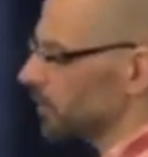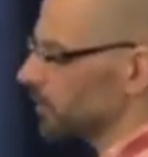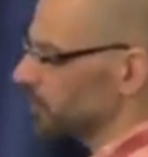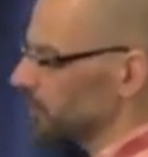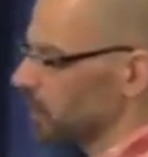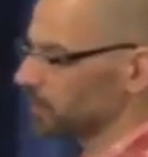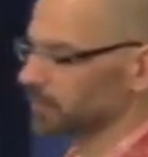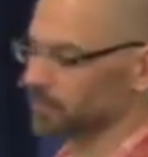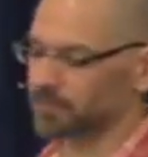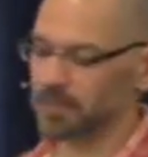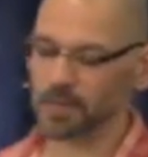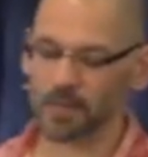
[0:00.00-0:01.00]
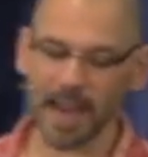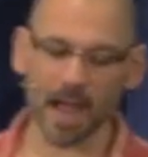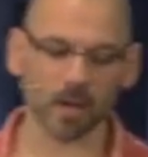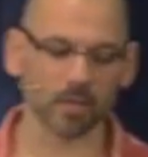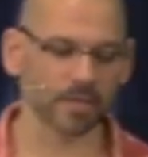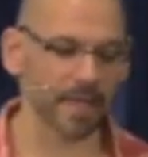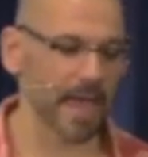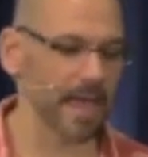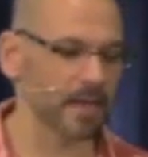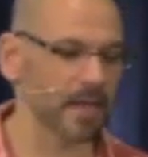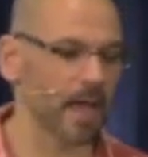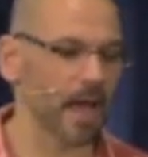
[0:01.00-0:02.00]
and she started to figure out that